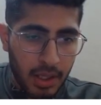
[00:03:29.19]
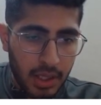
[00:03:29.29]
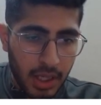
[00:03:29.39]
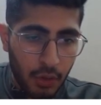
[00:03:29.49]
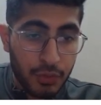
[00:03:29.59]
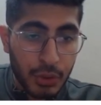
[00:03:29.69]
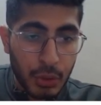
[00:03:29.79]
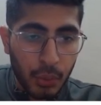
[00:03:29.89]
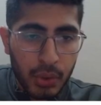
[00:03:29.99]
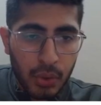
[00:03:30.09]
Now, if you
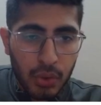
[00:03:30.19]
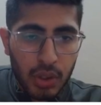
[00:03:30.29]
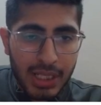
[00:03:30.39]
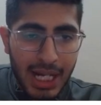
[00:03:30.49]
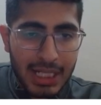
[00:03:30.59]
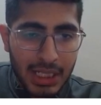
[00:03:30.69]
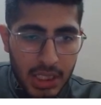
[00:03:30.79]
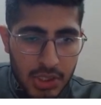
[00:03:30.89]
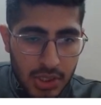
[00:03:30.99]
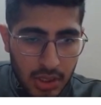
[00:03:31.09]
don't know
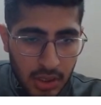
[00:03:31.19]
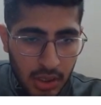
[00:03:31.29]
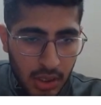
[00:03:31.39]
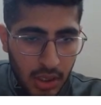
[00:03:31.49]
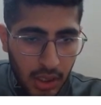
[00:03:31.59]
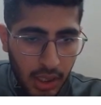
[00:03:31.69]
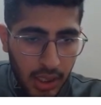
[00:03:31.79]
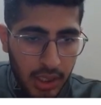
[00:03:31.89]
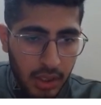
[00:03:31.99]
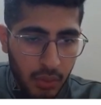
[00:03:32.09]
concatenation,
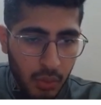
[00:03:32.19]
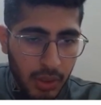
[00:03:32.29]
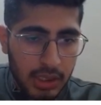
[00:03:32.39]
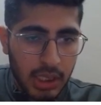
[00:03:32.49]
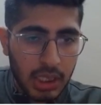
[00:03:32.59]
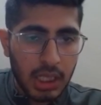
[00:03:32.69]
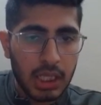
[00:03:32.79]
I'll do one thing.